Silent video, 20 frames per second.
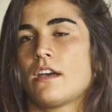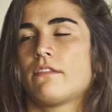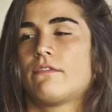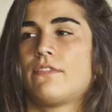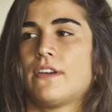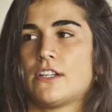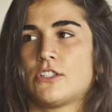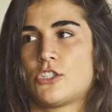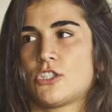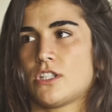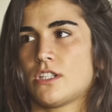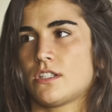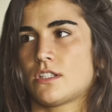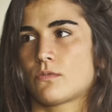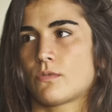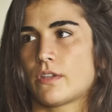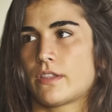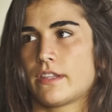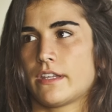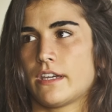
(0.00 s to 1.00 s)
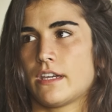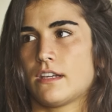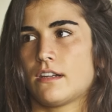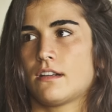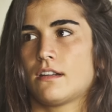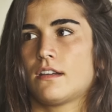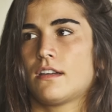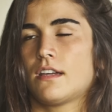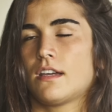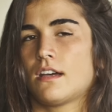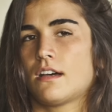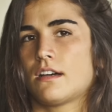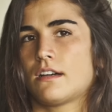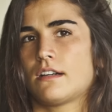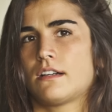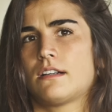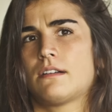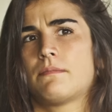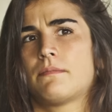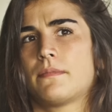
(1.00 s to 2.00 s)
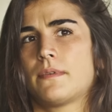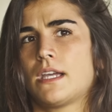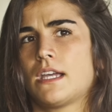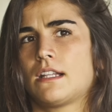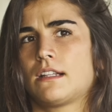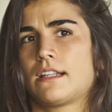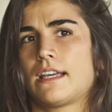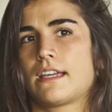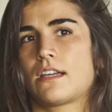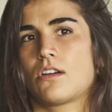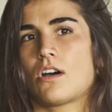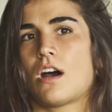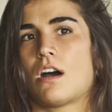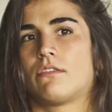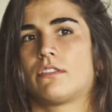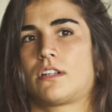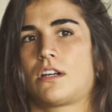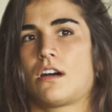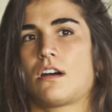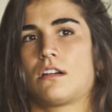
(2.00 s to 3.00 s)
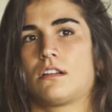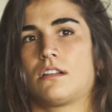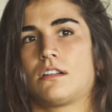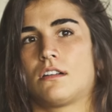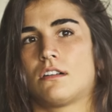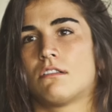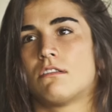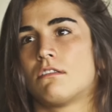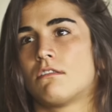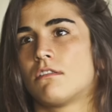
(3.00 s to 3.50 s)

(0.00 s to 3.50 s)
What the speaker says: veggies with it, and like avocado.